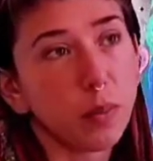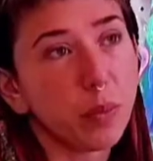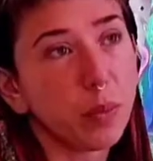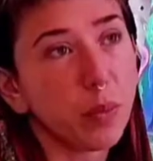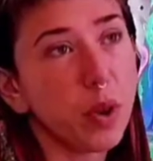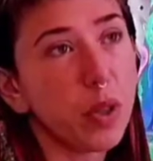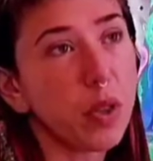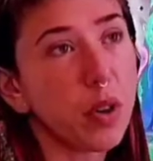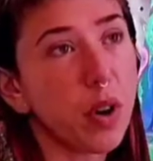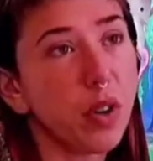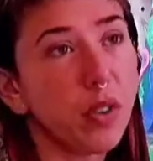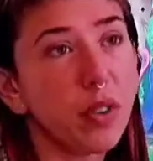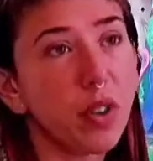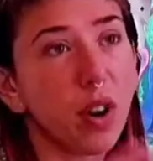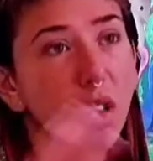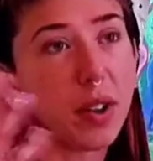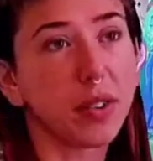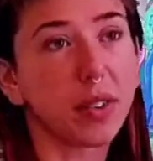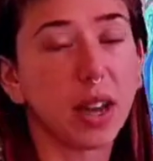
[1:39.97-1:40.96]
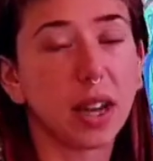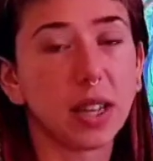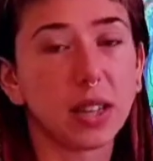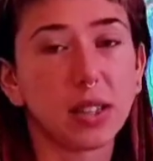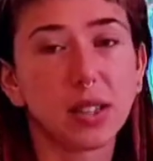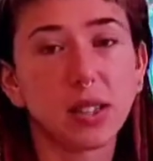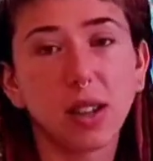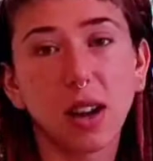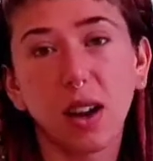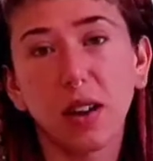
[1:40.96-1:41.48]
with all the online
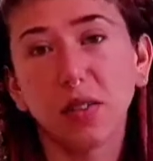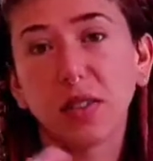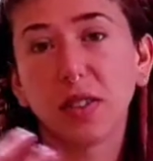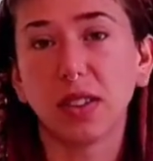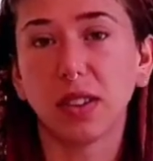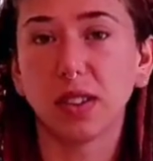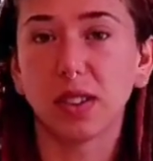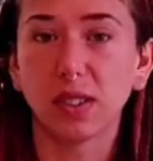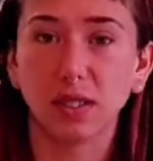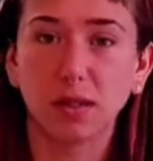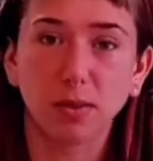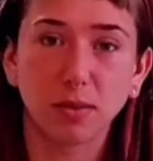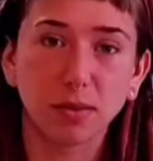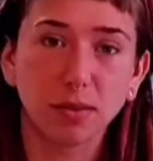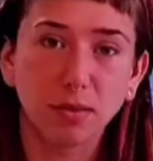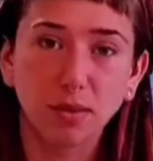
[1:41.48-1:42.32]
stuff and the